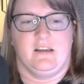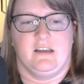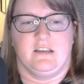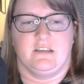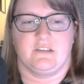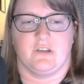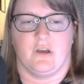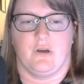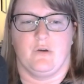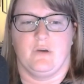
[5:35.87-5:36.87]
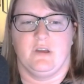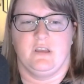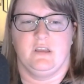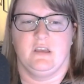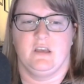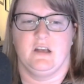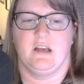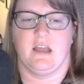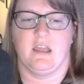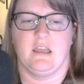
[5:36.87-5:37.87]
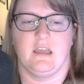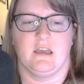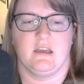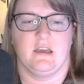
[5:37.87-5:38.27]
So I